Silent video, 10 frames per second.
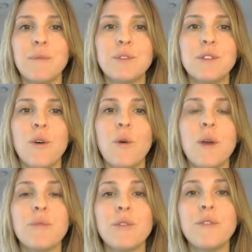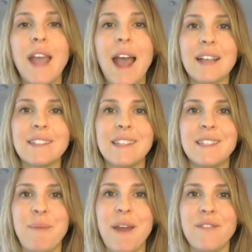So improving access
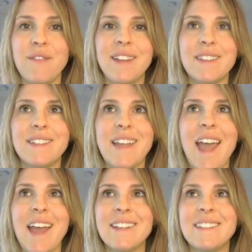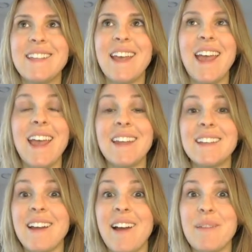to benefits. And in a
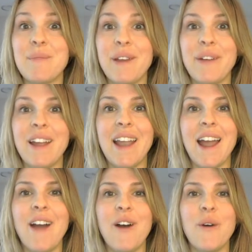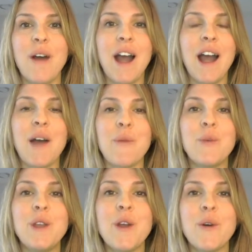time like right now,
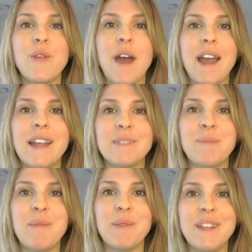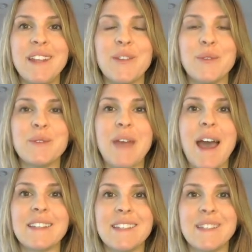we know that people need those
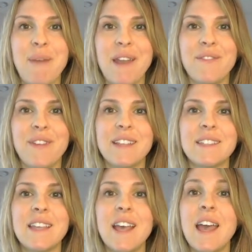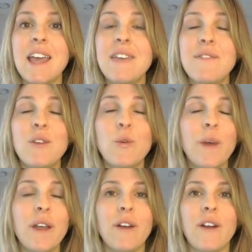access to benefits even
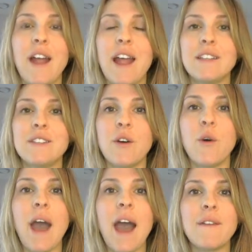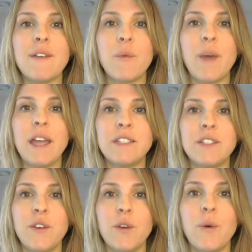quicker. And so having a way
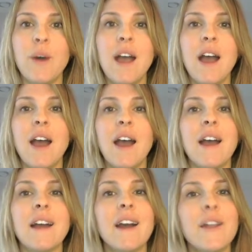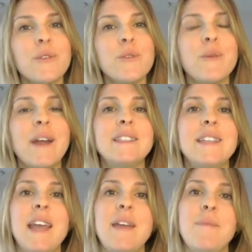to cut through the red
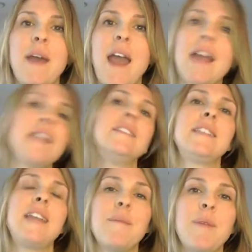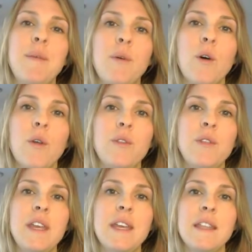tape and get people
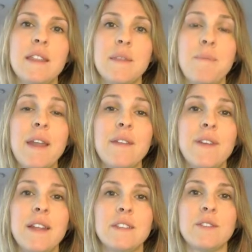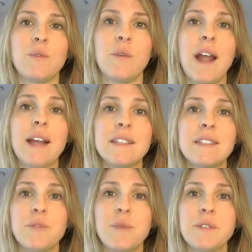the benefits or
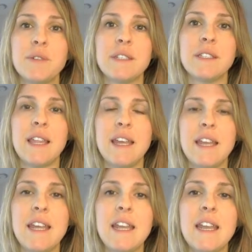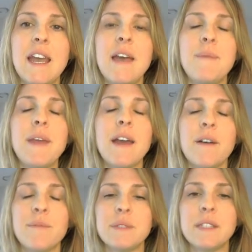access to resources that they need
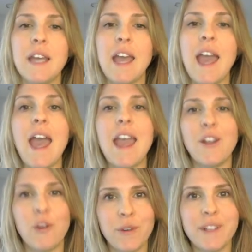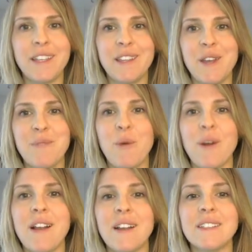becomes increasingly
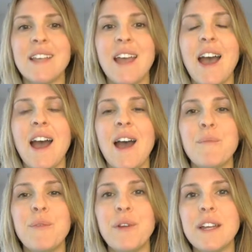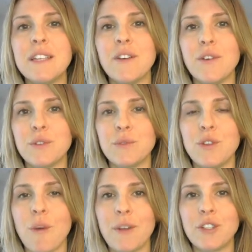important. But there is also
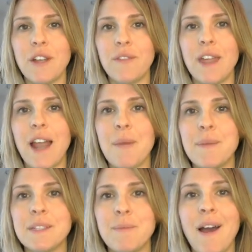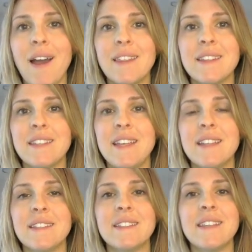so much stuff that happens behind the
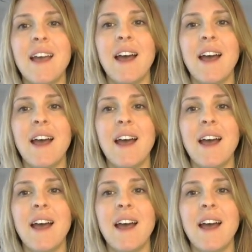scenes.